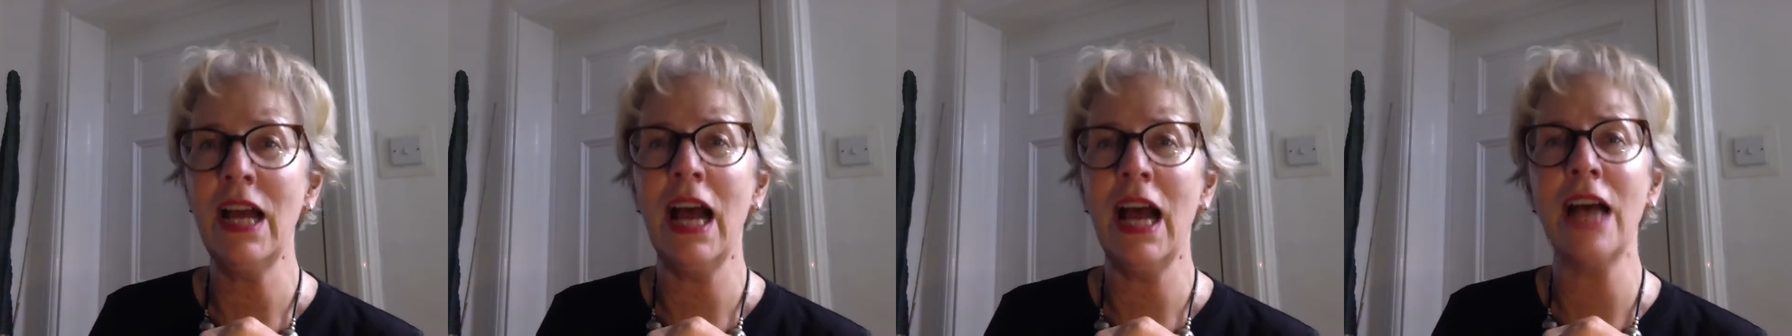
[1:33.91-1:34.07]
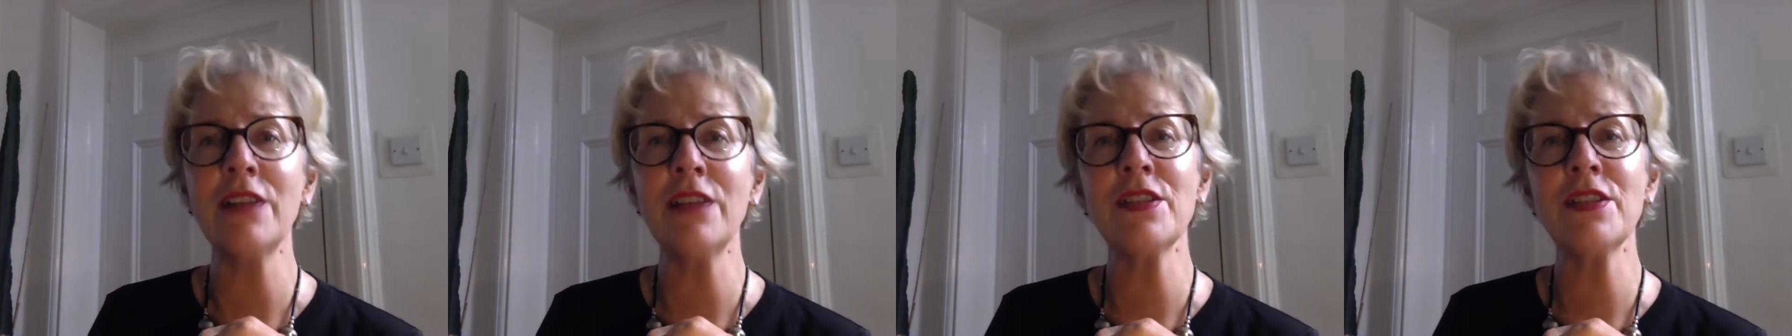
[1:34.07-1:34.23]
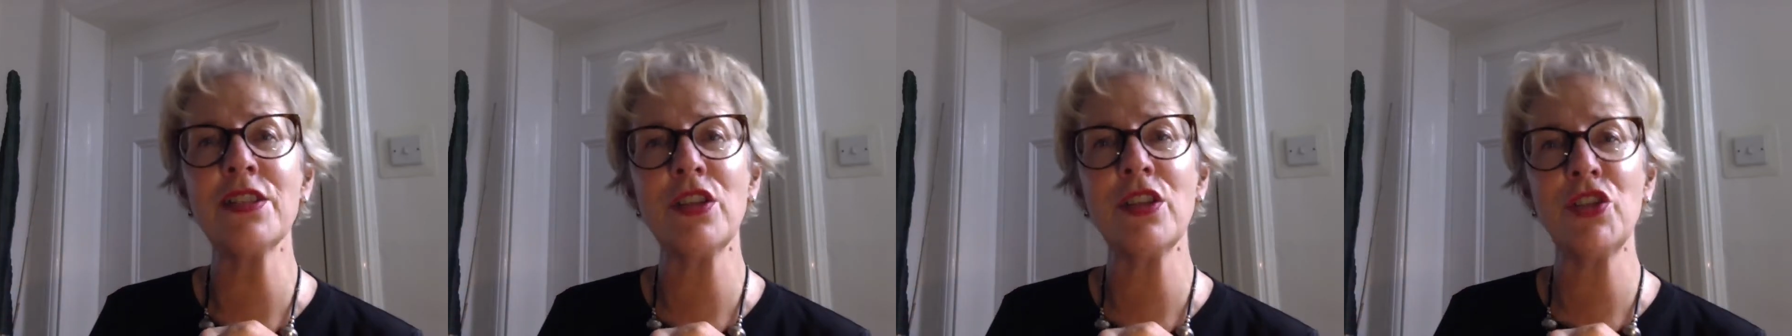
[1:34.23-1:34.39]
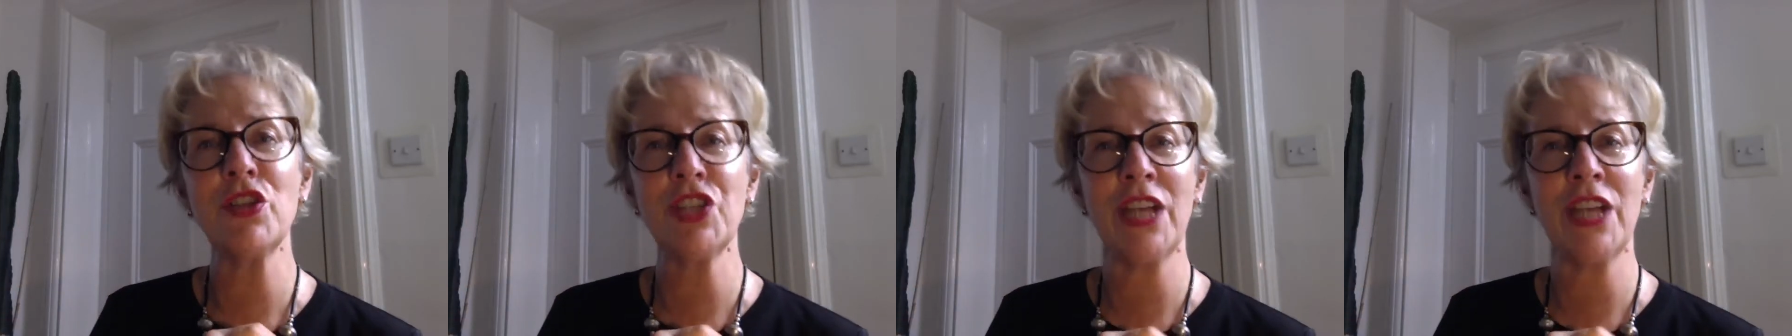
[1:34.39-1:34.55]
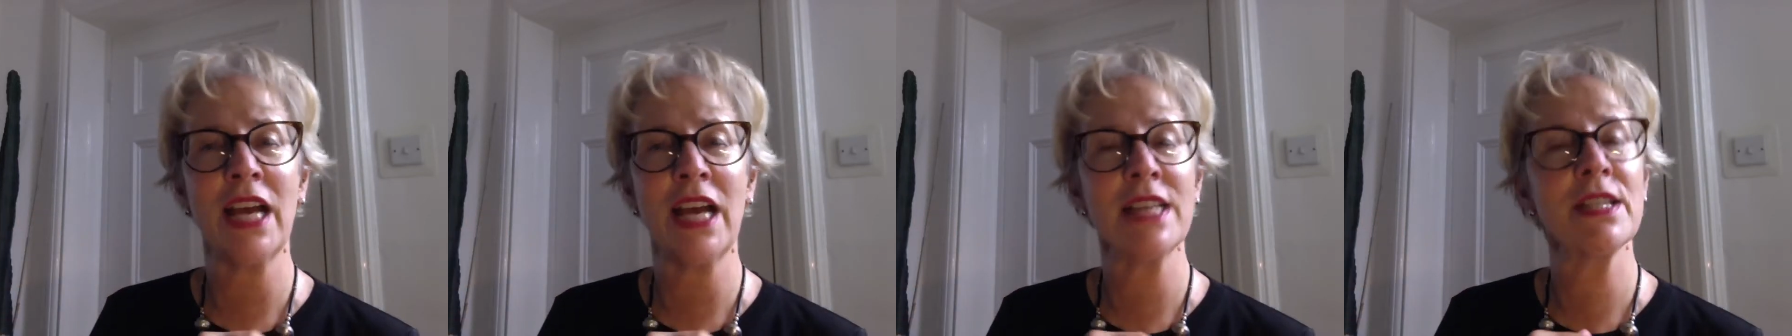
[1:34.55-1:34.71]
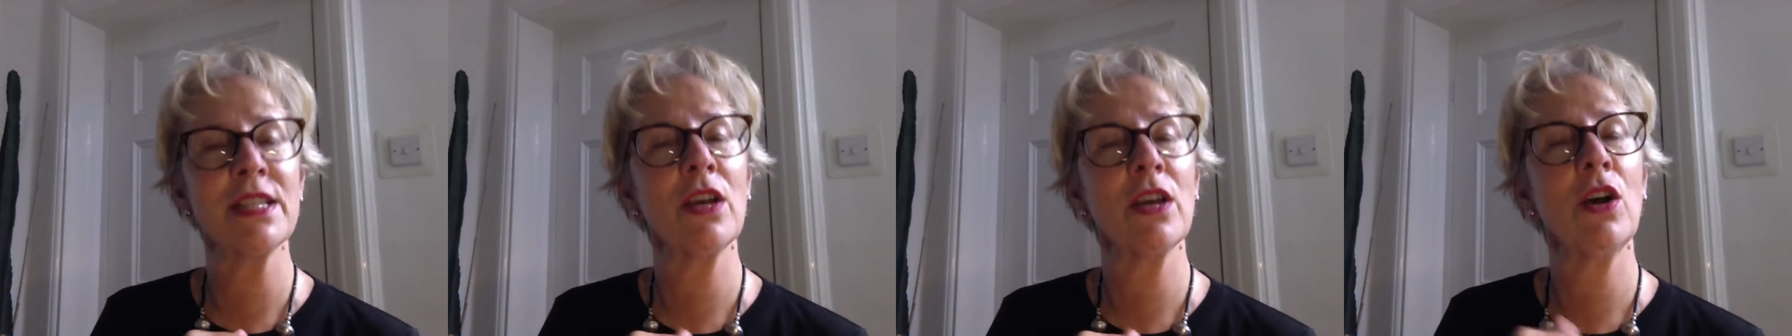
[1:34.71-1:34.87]
and so she
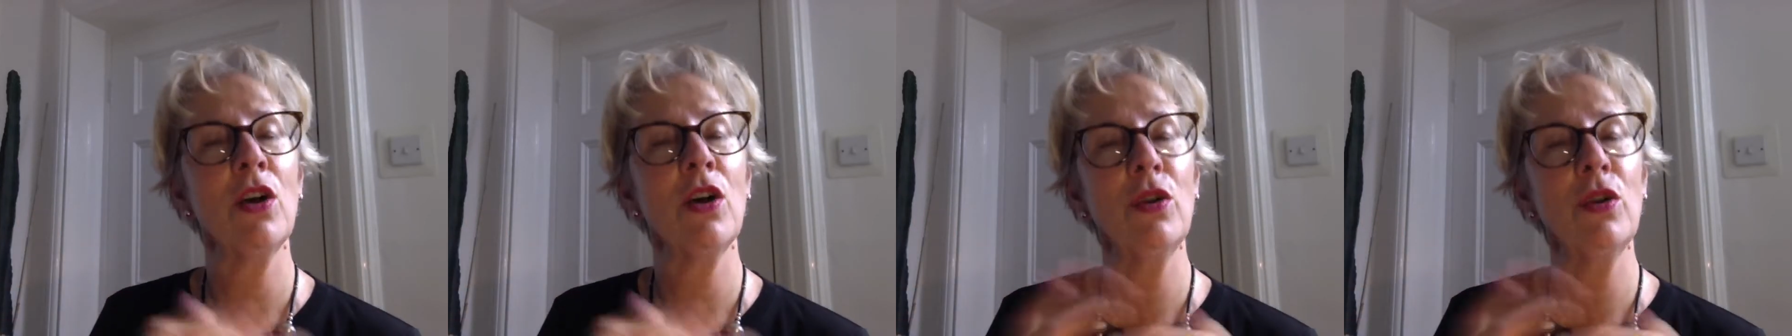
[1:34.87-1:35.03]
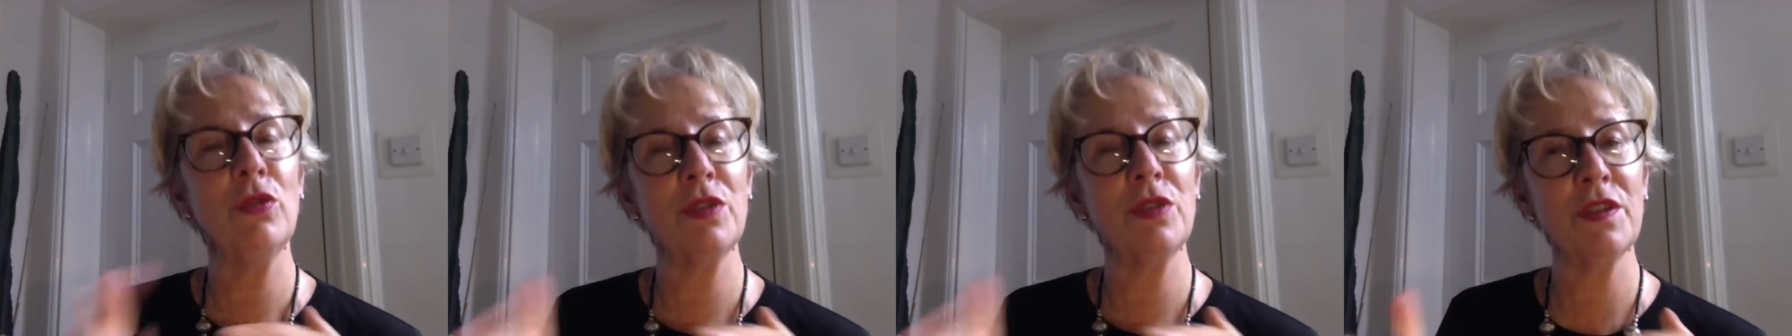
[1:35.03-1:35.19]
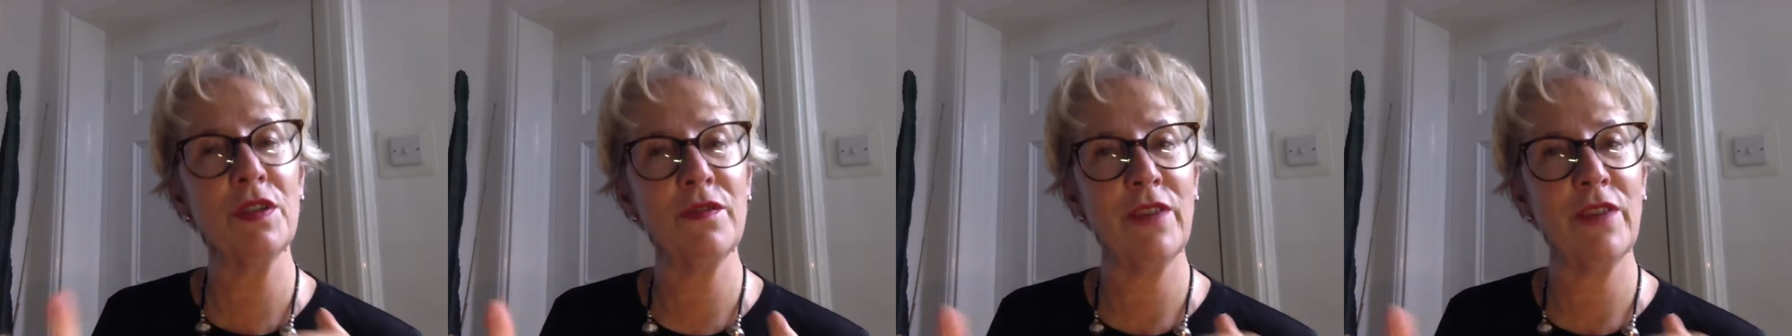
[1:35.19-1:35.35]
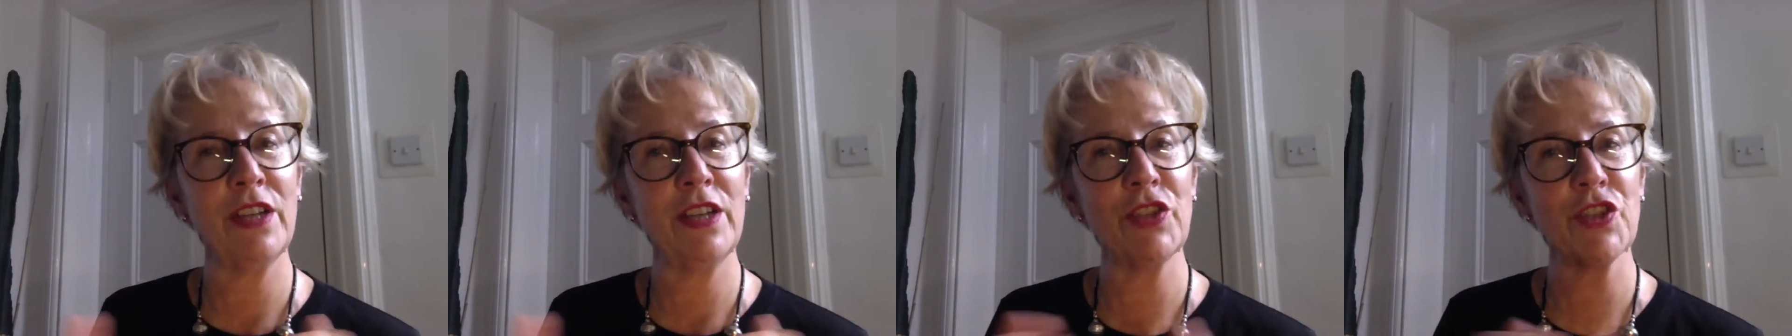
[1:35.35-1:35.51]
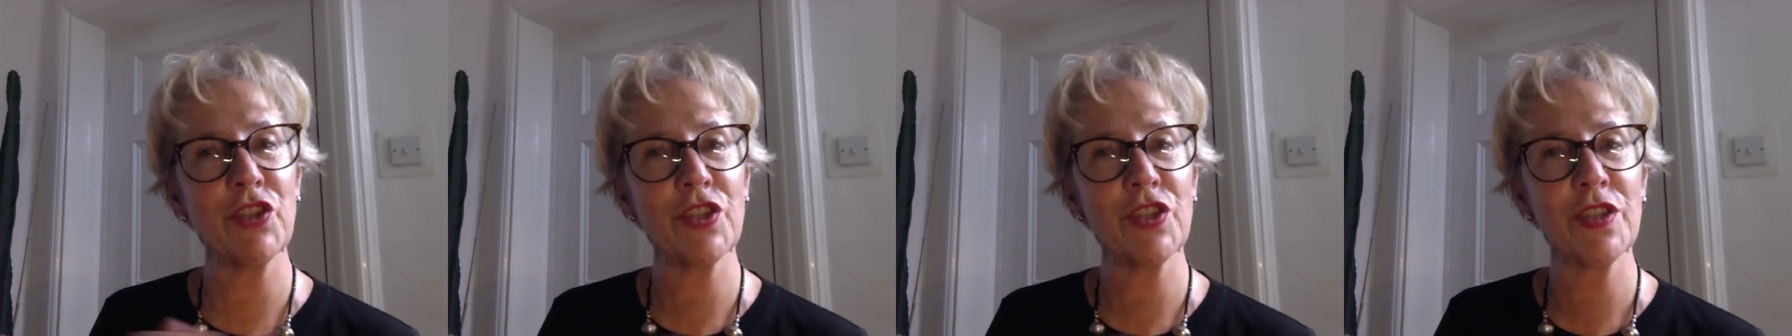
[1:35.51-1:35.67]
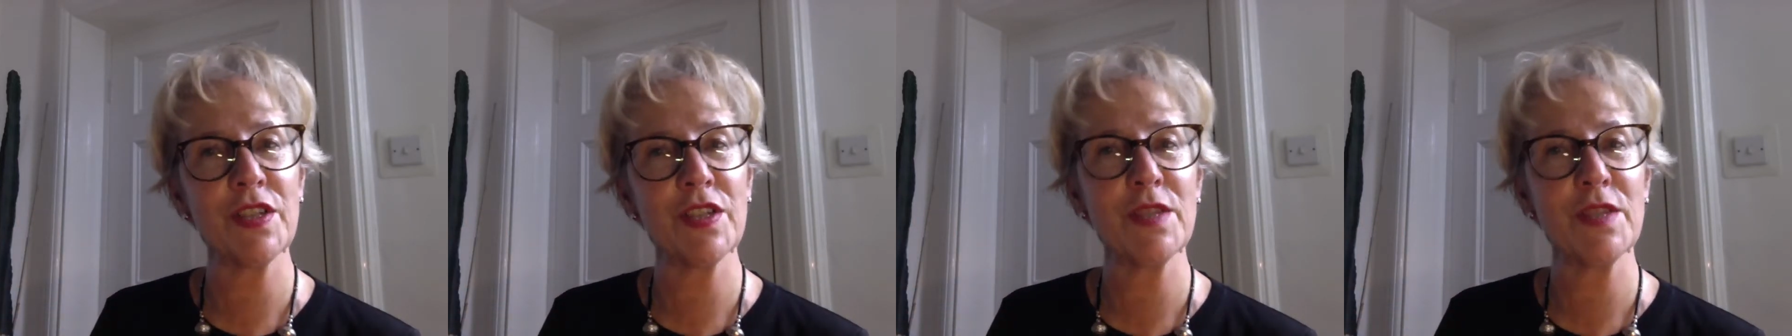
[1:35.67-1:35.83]
has her own
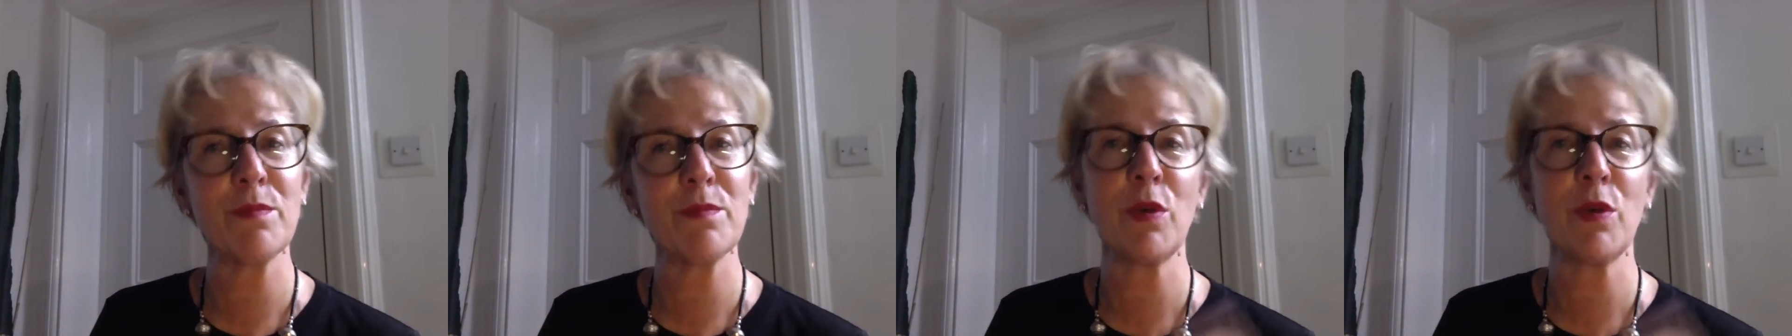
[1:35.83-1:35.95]
adventures,